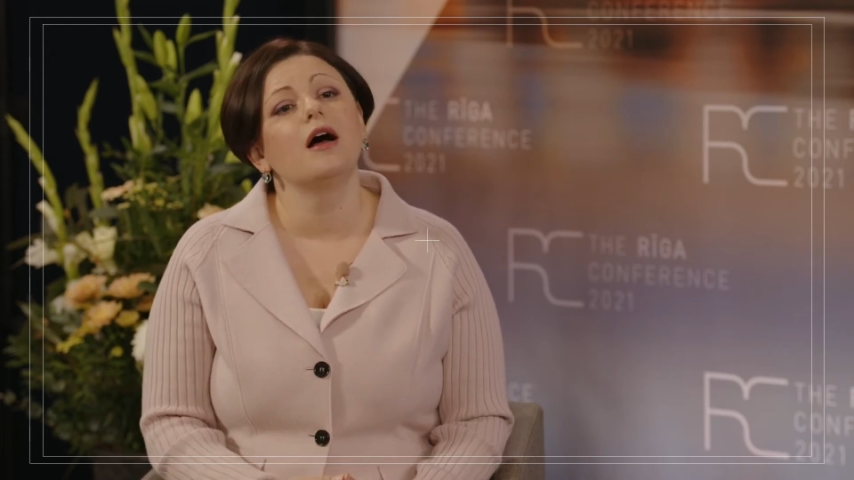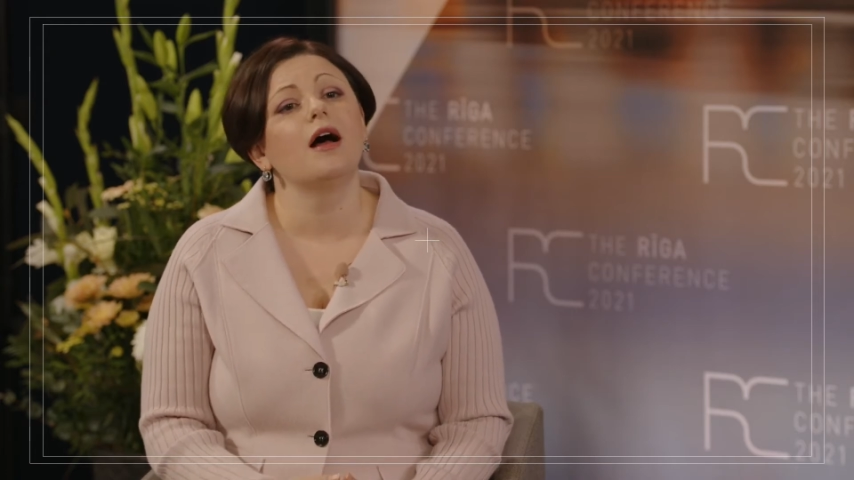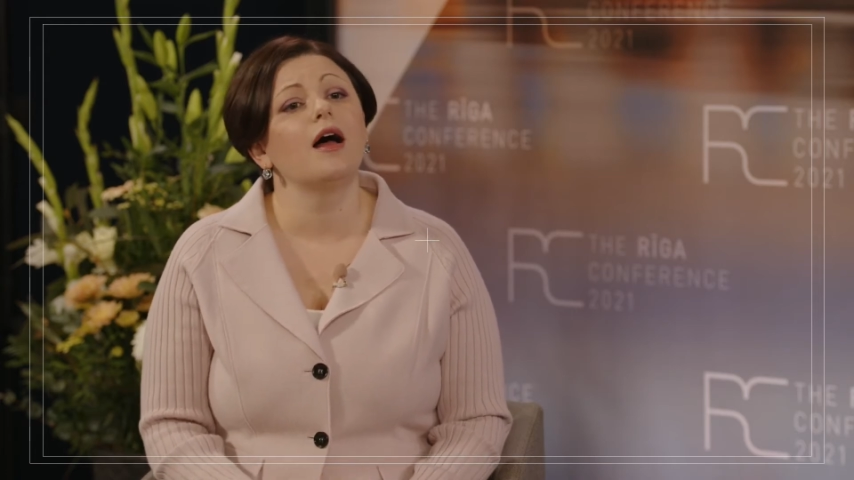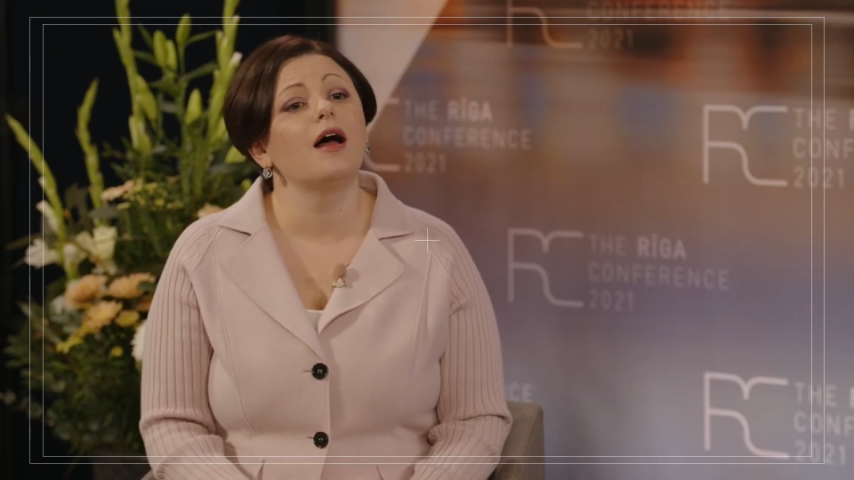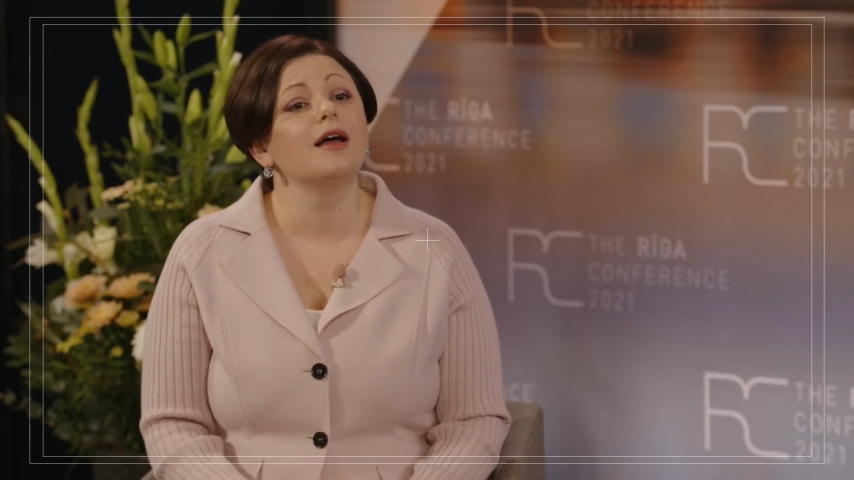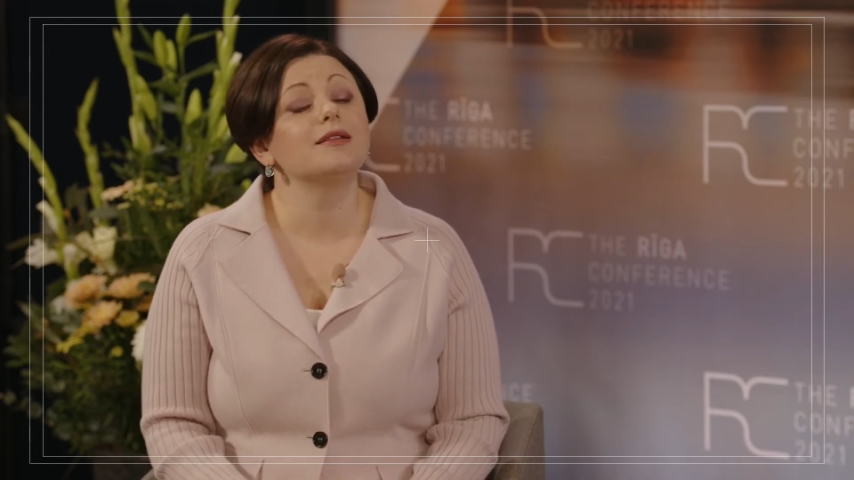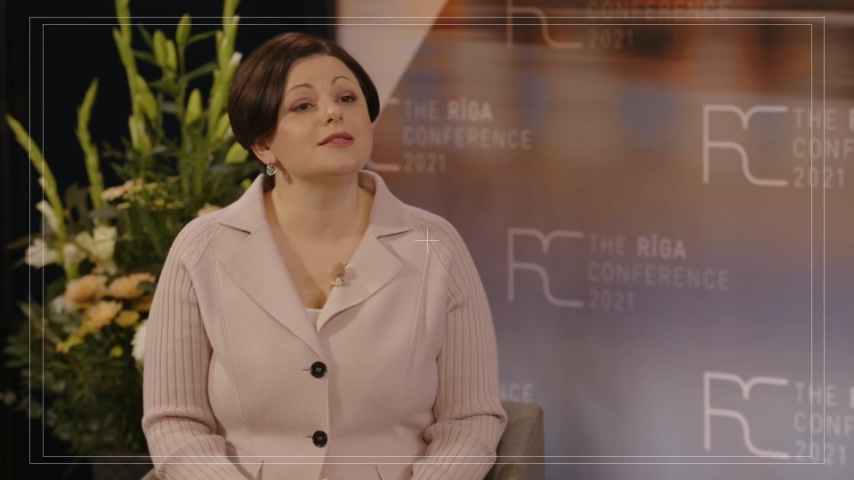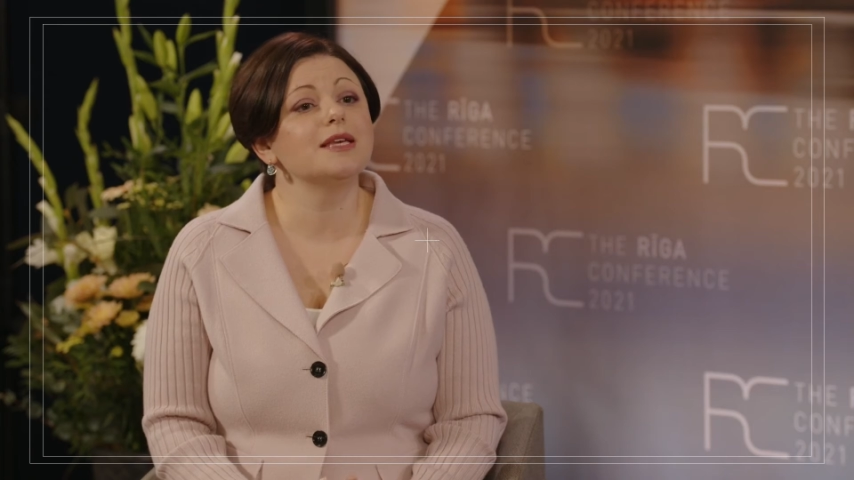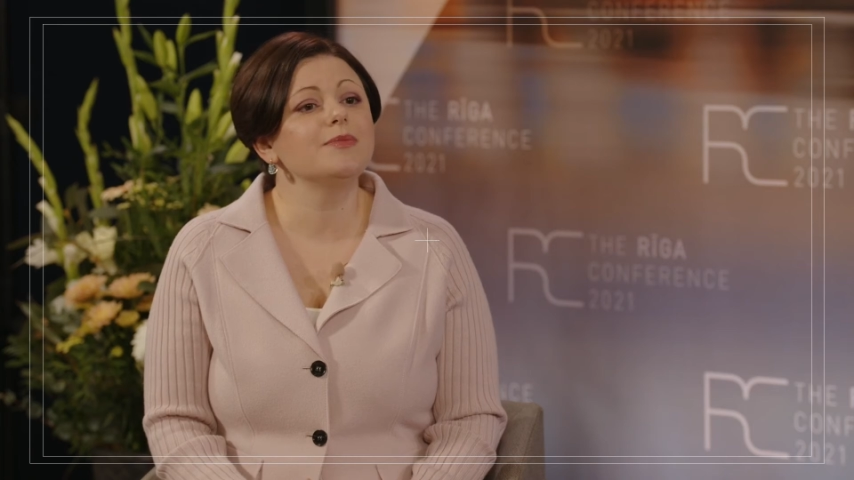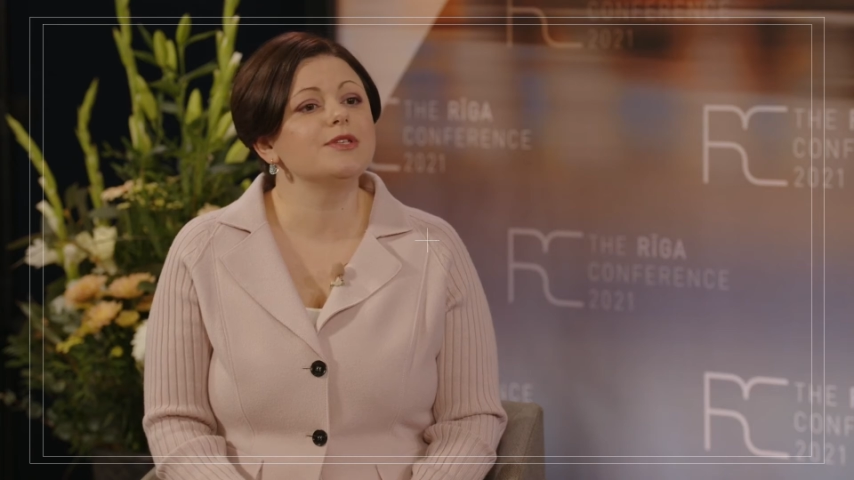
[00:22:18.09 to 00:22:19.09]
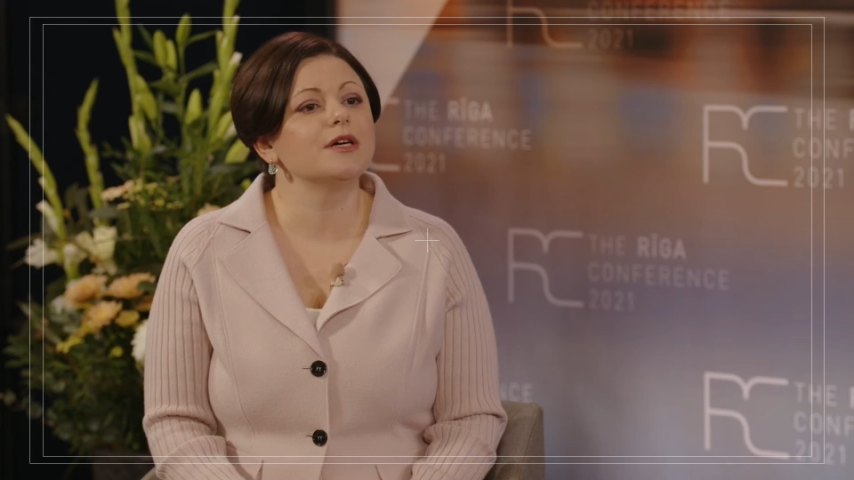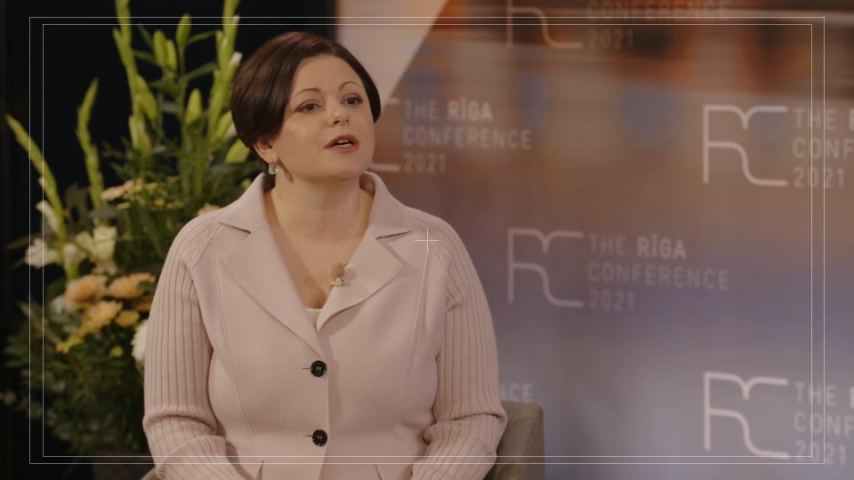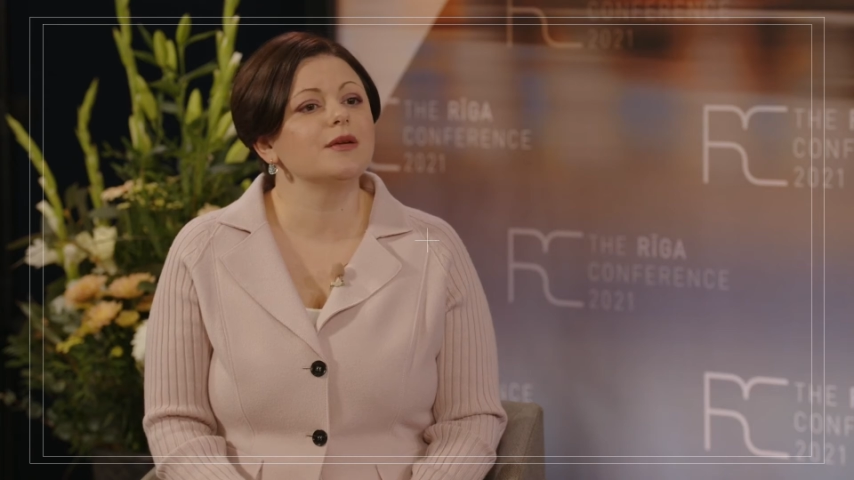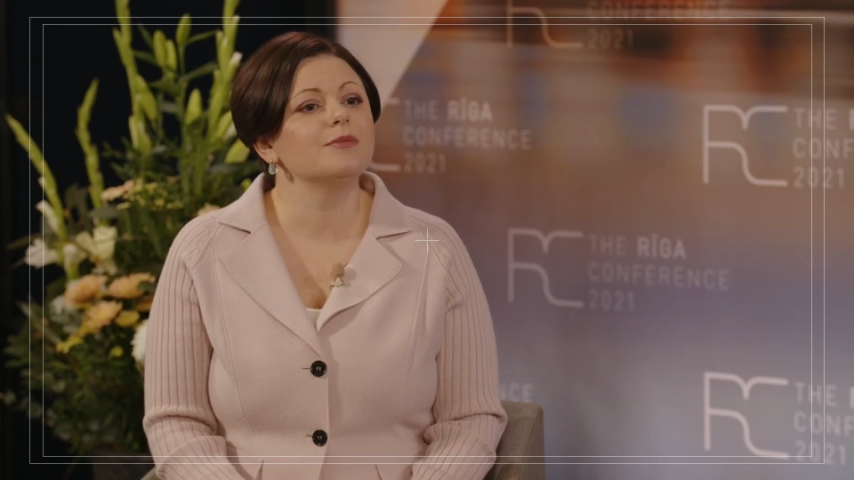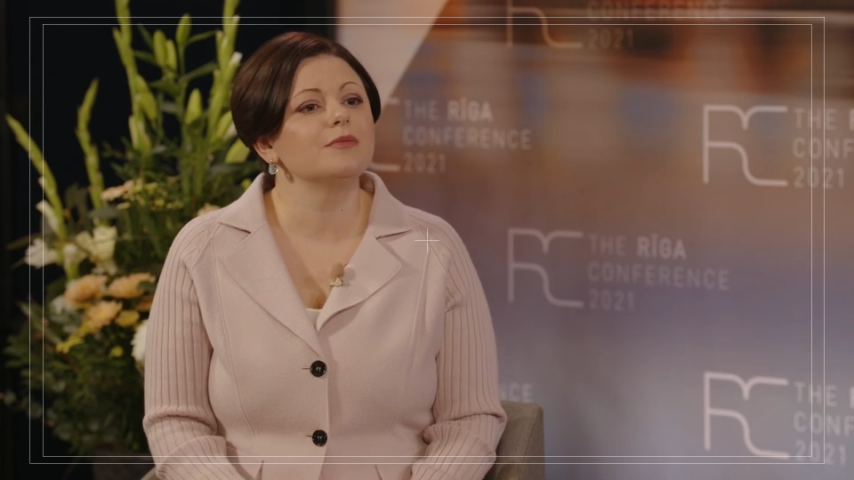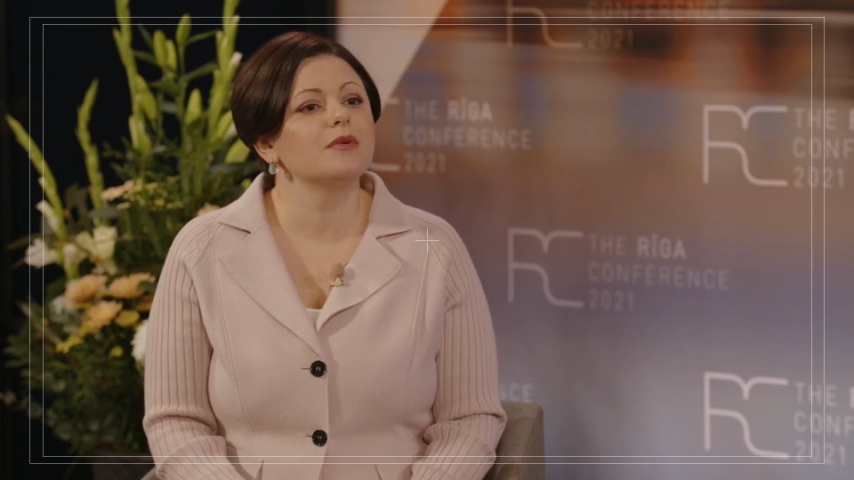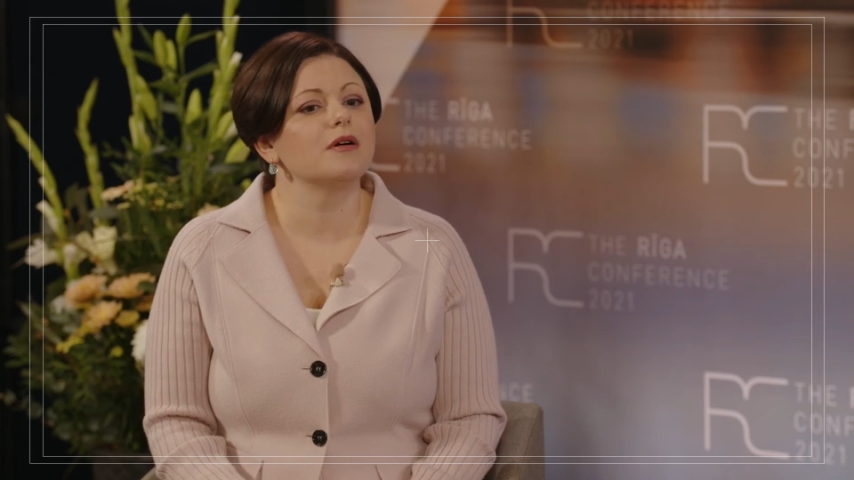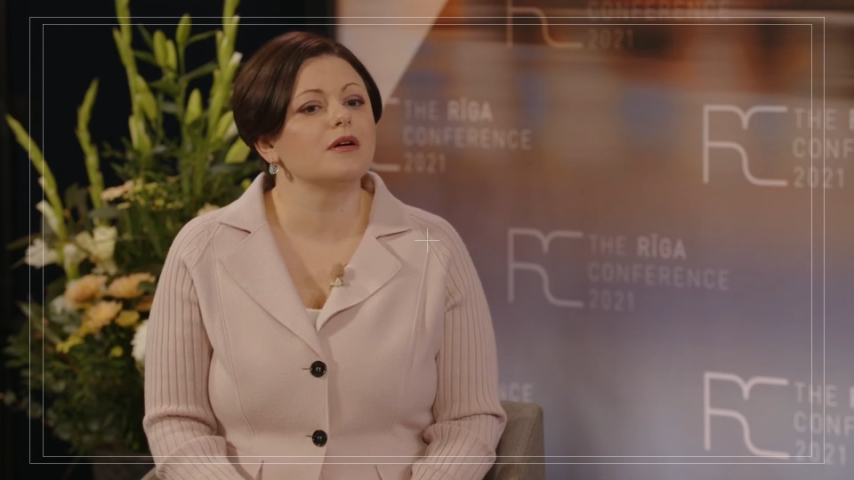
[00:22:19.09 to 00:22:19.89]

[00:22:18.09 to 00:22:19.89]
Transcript: At the same time,